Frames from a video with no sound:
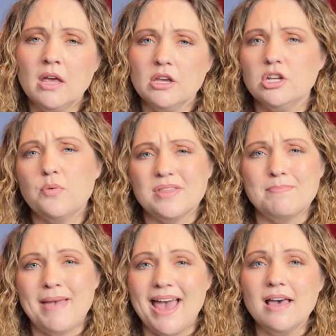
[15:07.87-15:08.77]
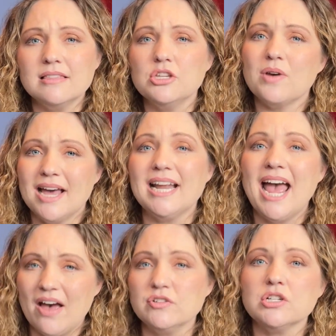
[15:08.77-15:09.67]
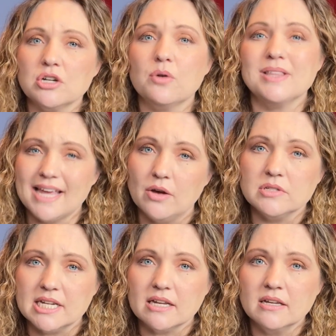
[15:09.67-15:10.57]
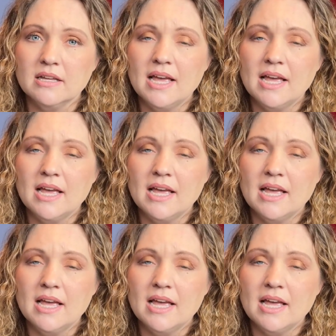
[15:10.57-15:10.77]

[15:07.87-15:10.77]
With math, you kind of have to start with counting.